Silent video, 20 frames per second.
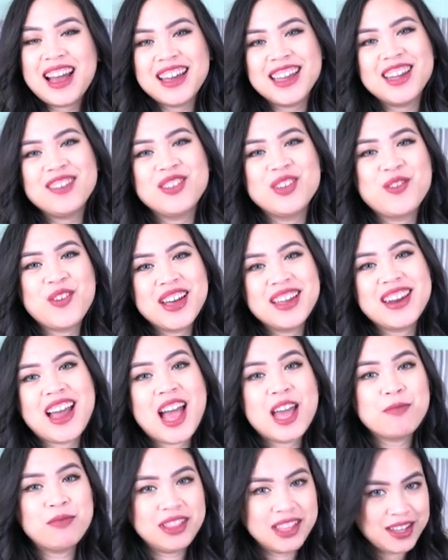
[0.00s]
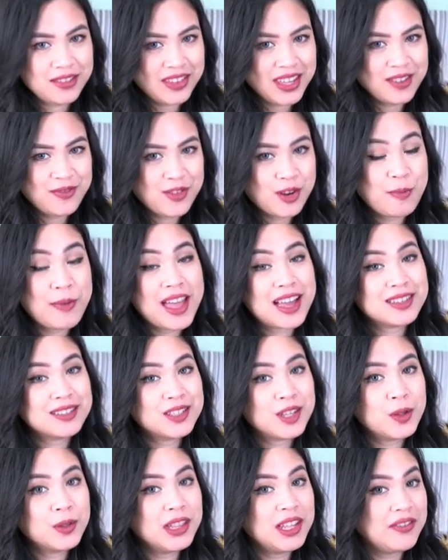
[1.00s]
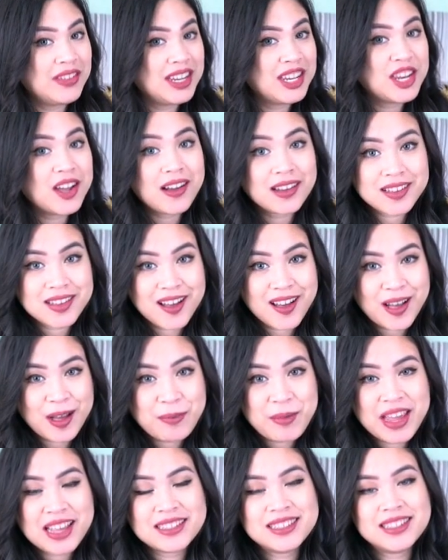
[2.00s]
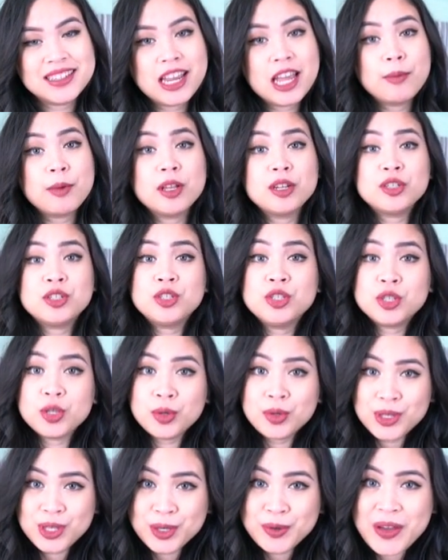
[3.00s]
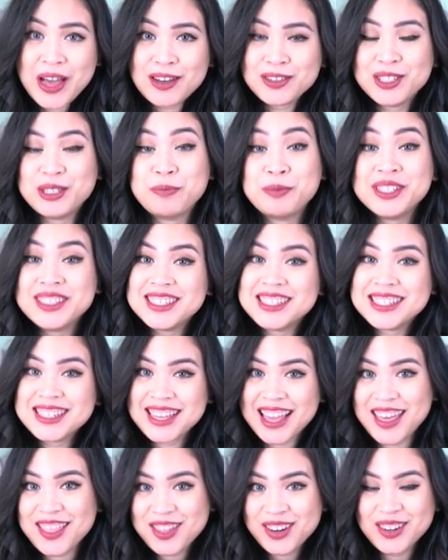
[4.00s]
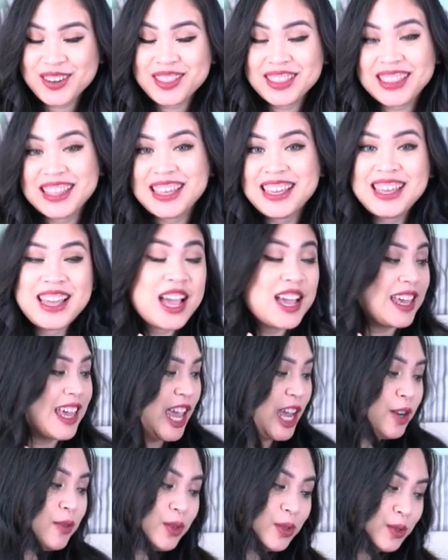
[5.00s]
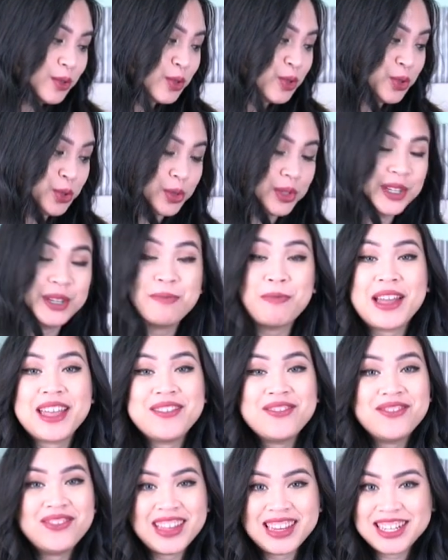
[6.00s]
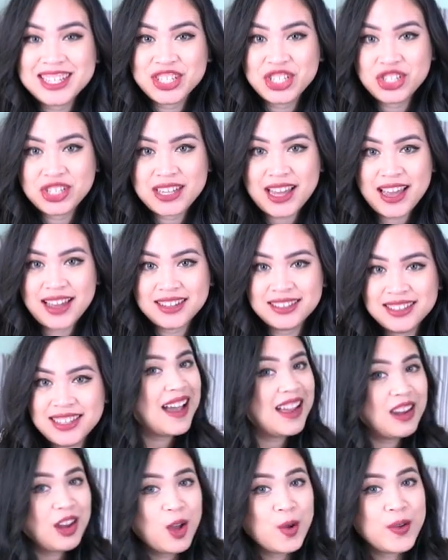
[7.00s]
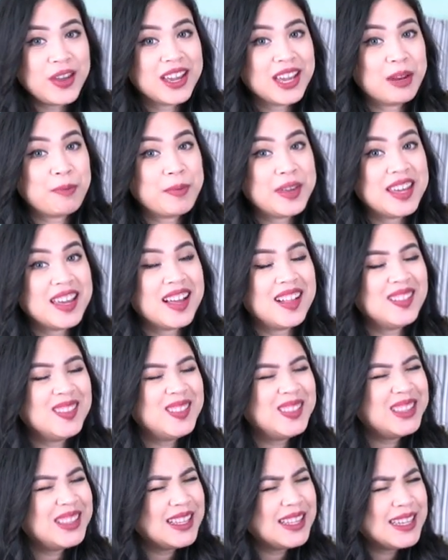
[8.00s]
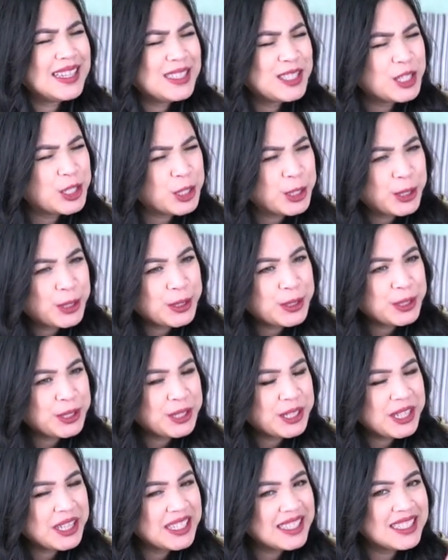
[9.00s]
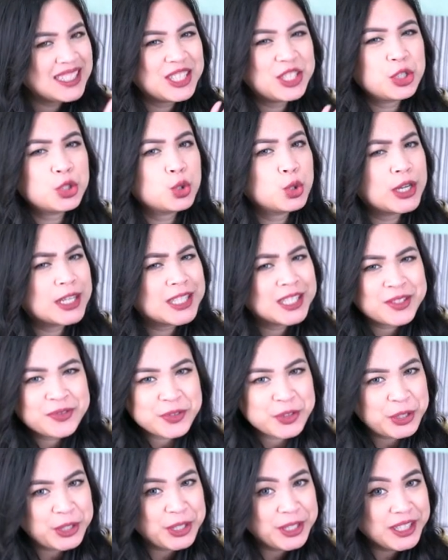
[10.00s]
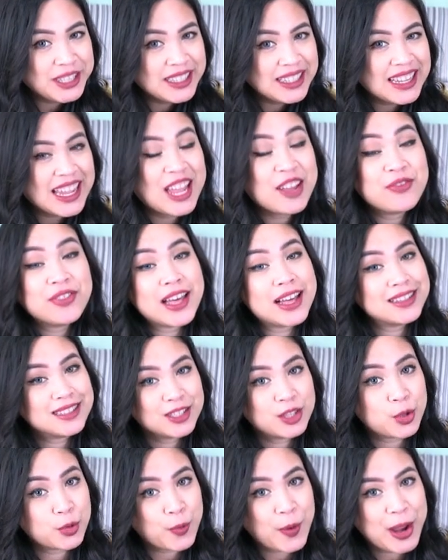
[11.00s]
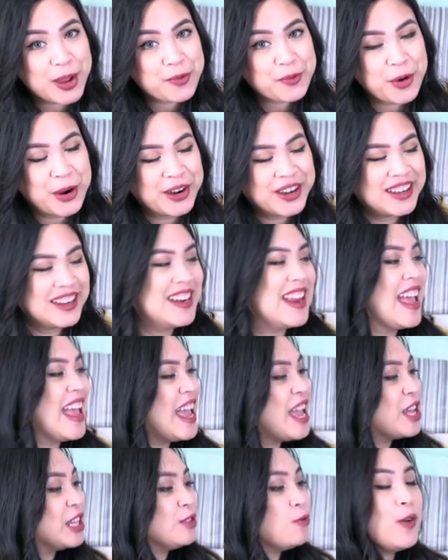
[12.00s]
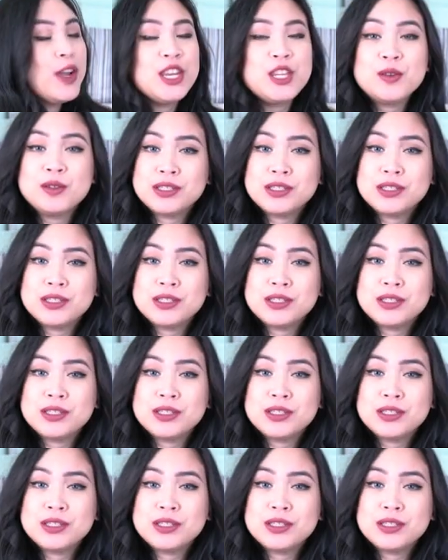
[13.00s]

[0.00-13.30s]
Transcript: Hi everyone, I'm Livy from exolivy dot com, and today I'm going to show you how to put together the Kangaroo Stroller by Venice Child. I know it can be a little stressful, if that's the right word, when